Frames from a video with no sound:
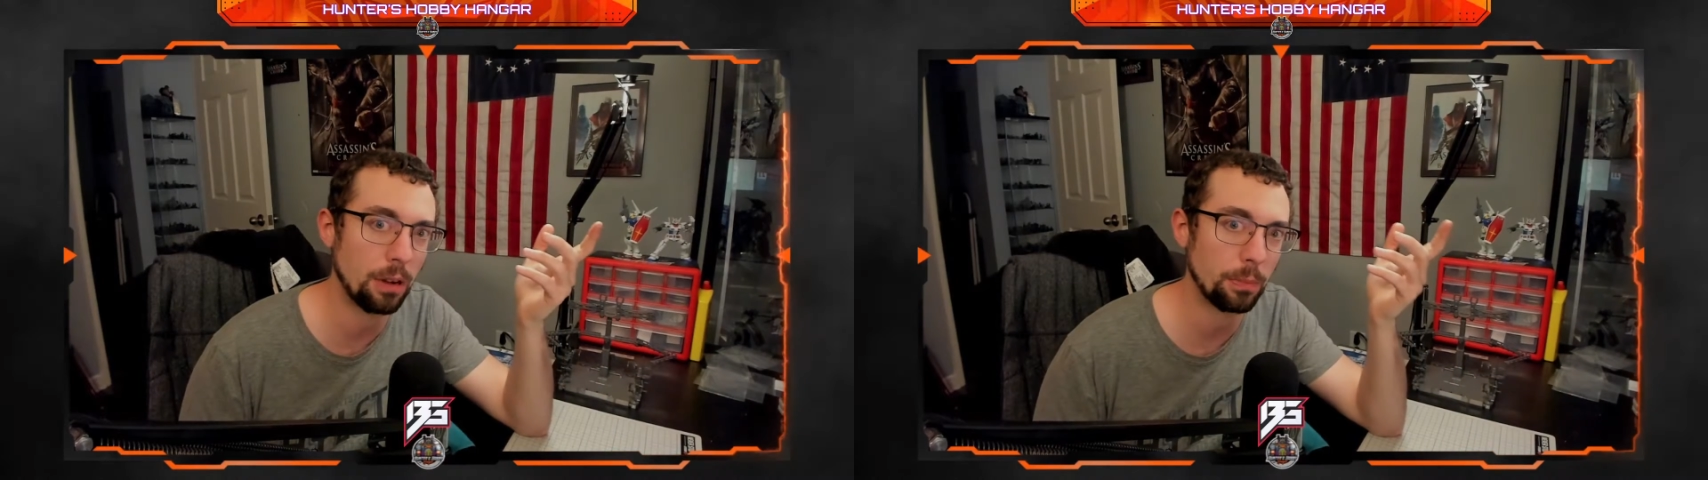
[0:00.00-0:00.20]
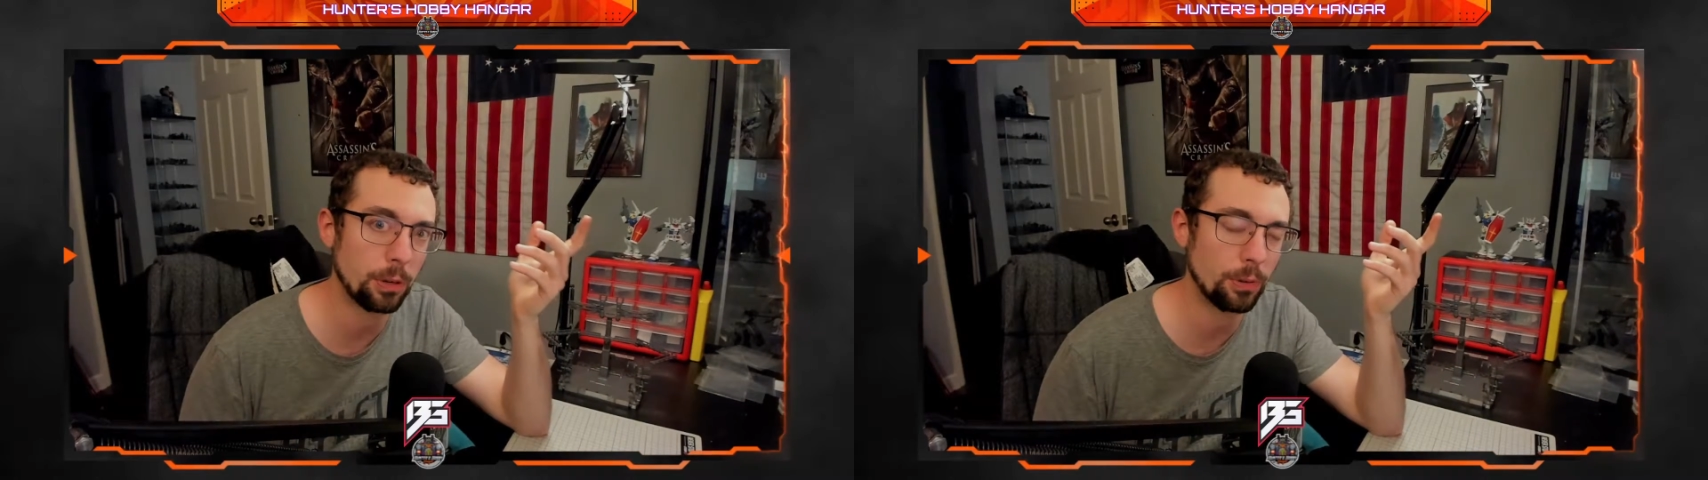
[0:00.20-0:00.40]

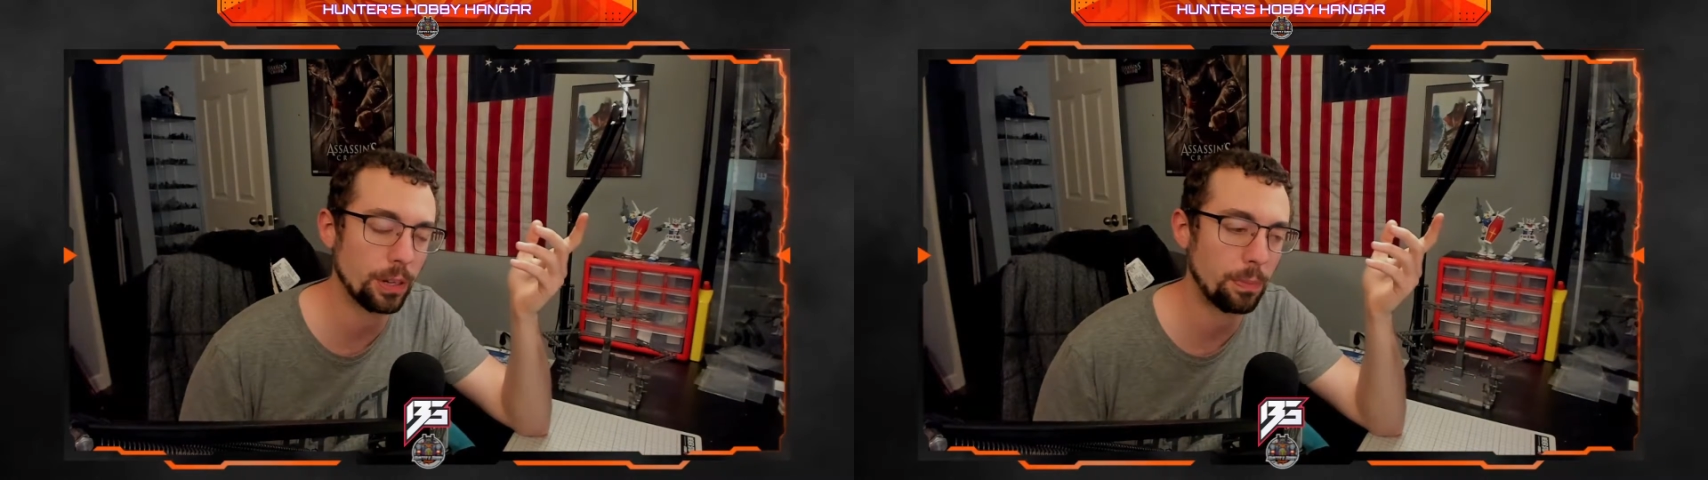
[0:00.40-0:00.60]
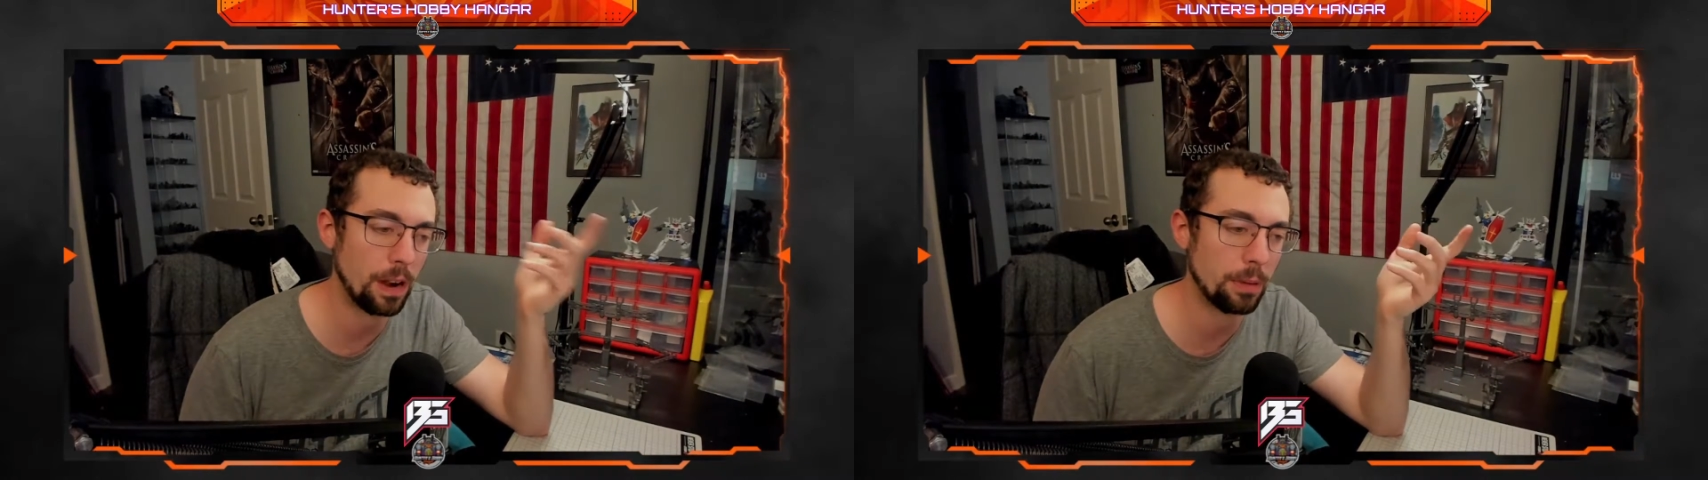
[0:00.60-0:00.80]
I'm
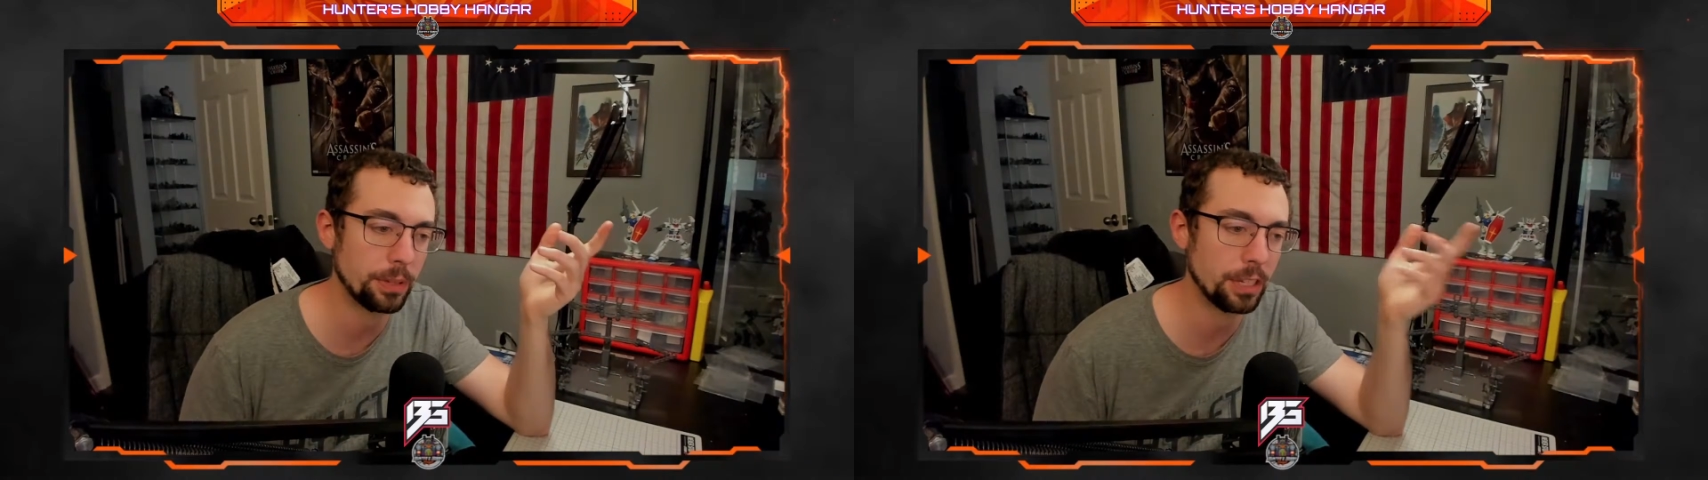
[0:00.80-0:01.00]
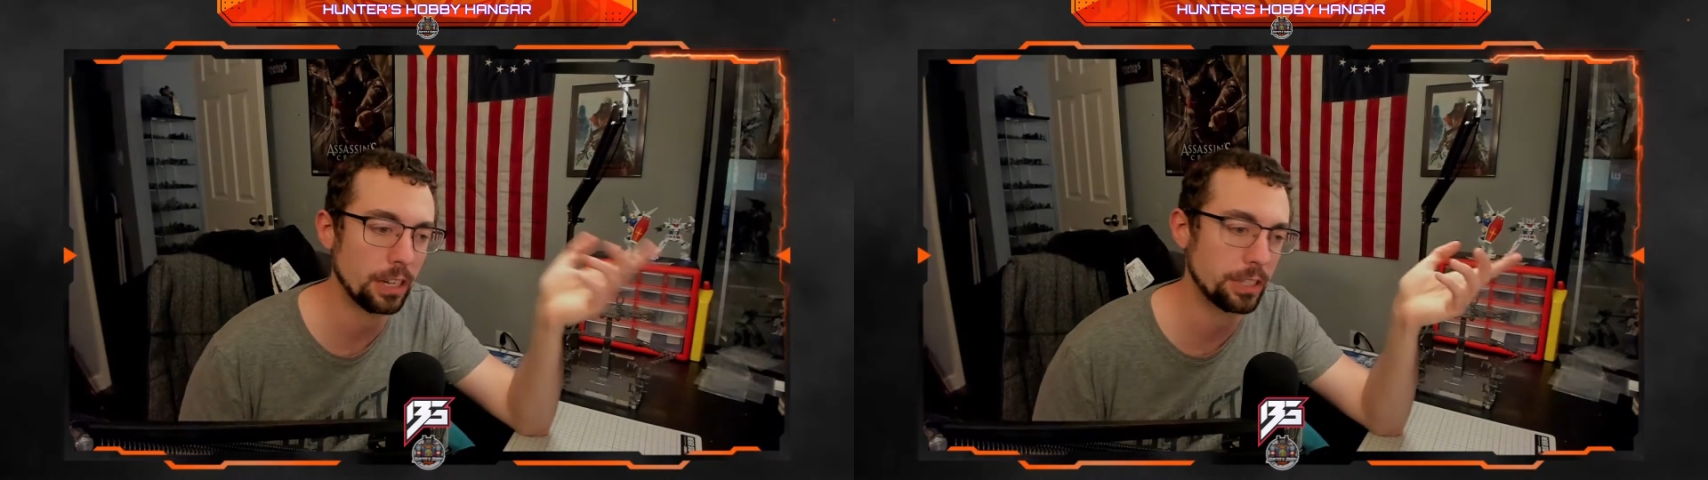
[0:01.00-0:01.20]
going to
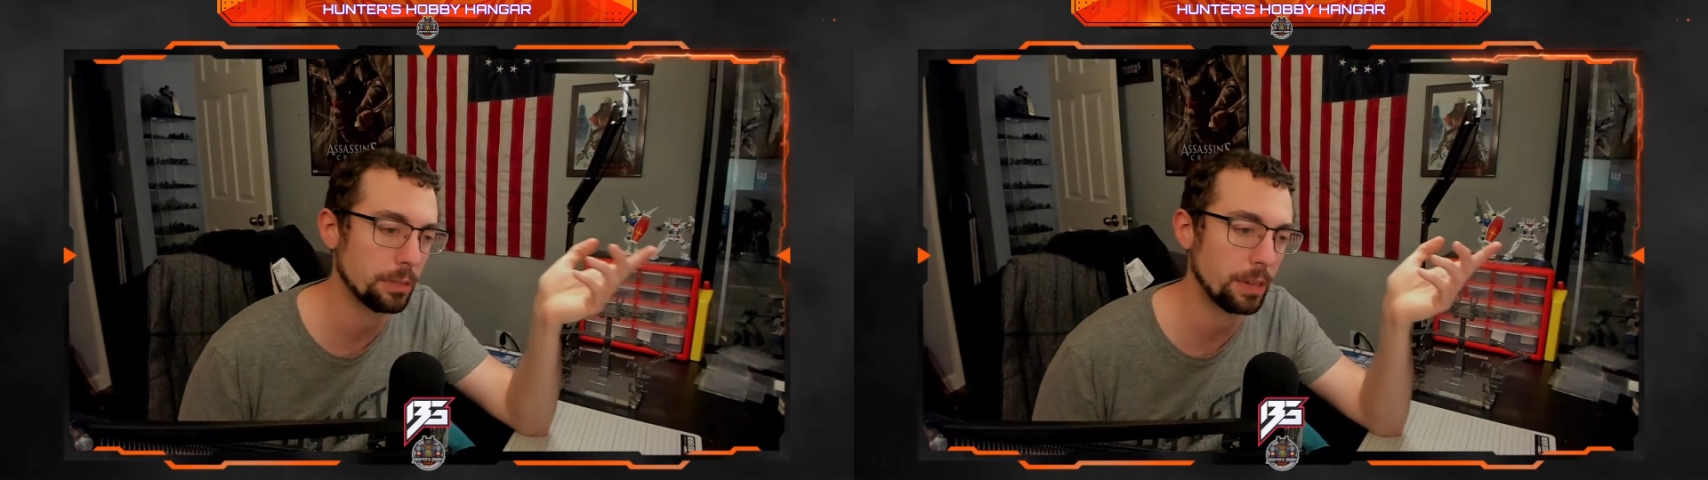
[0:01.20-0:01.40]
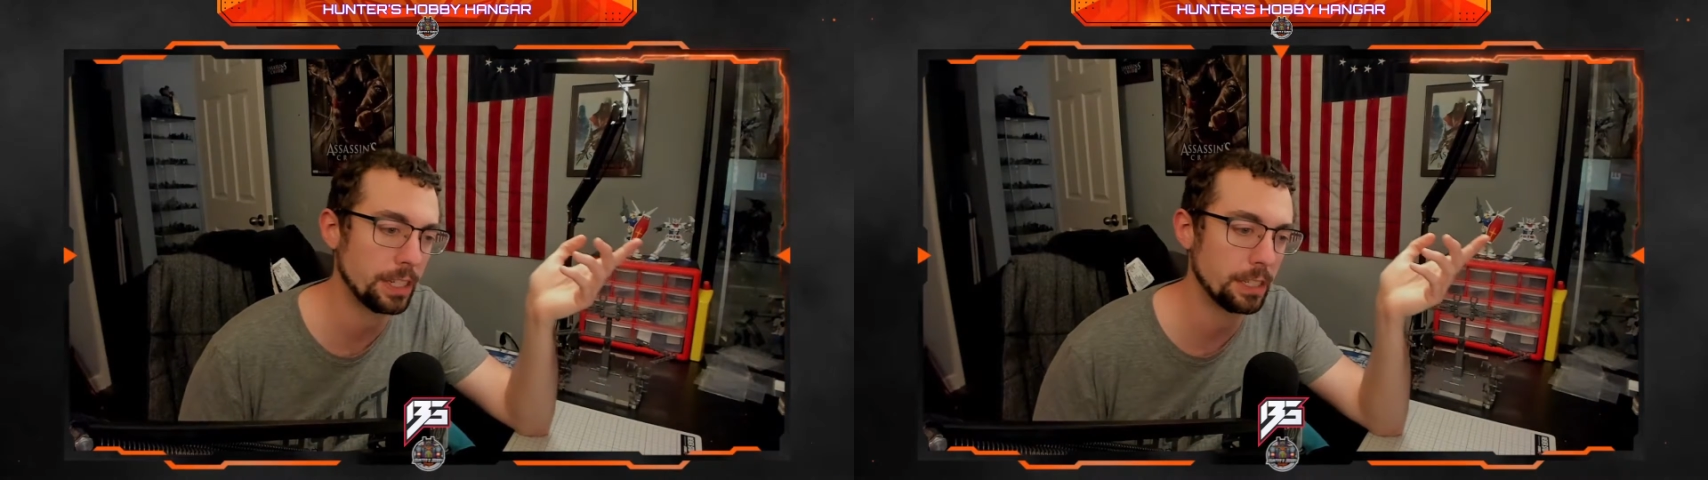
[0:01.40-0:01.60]
probably
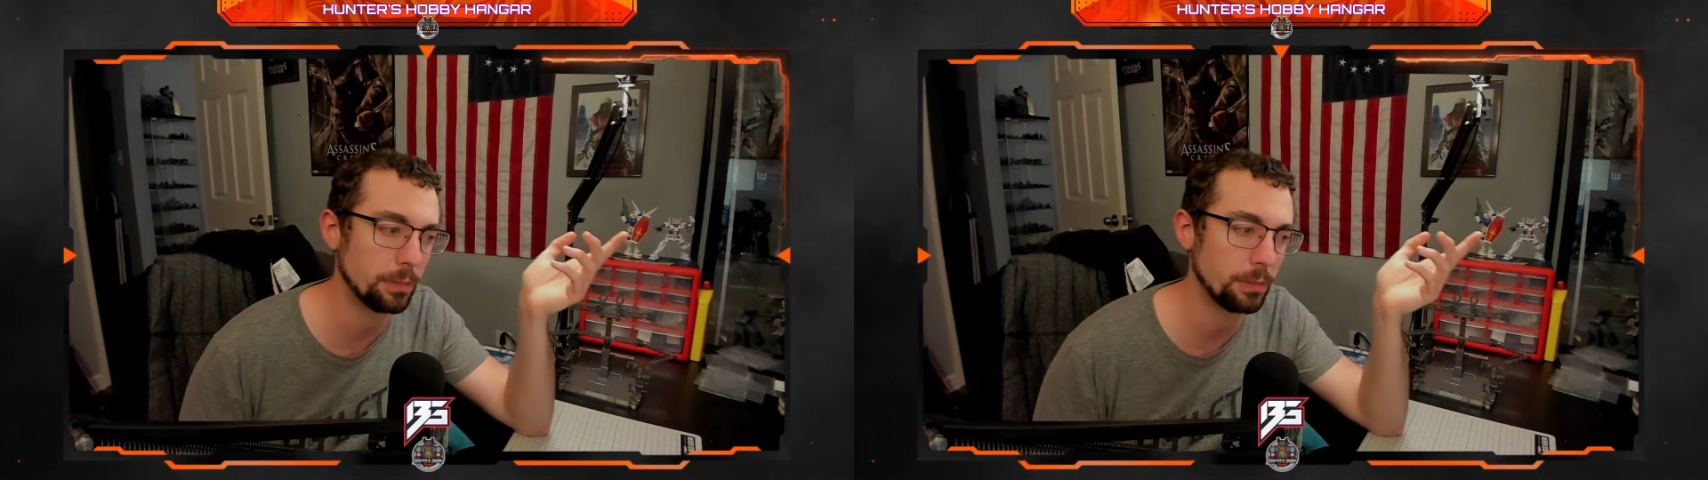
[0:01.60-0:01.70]
customize